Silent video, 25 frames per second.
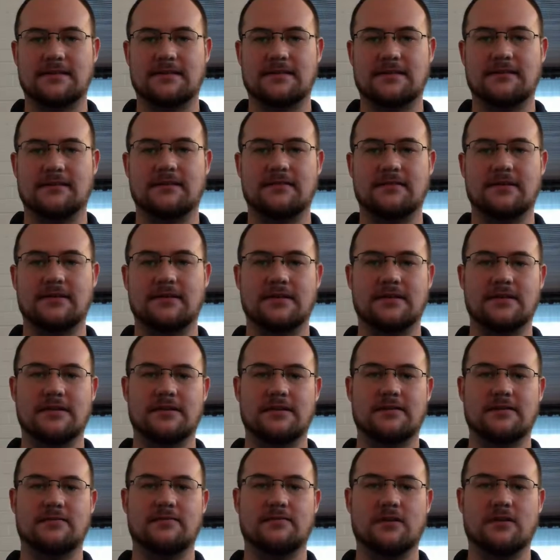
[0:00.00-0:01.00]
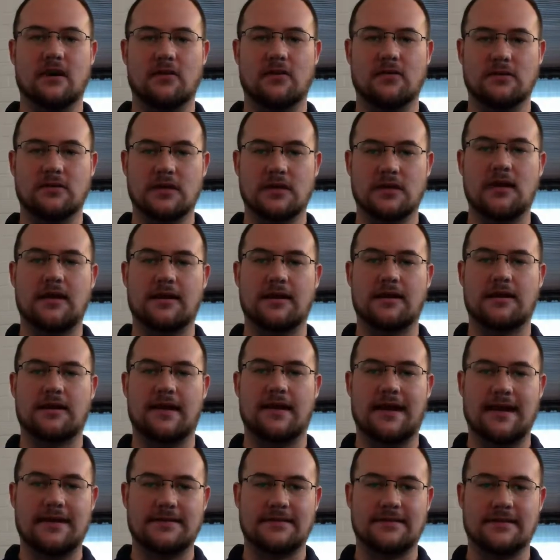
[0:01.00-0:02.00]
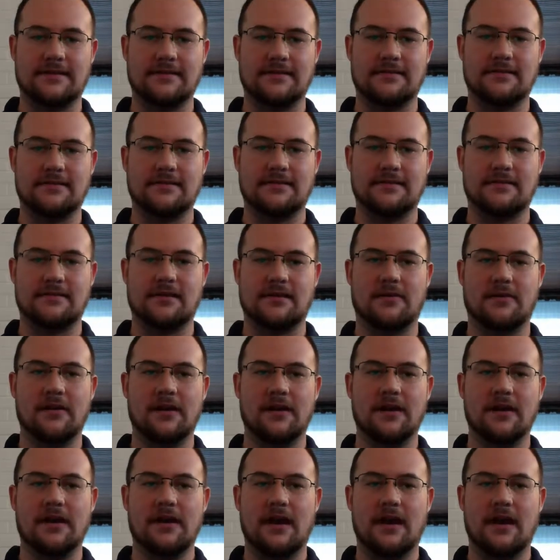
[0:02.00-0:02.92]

including the two co-taught classes, and so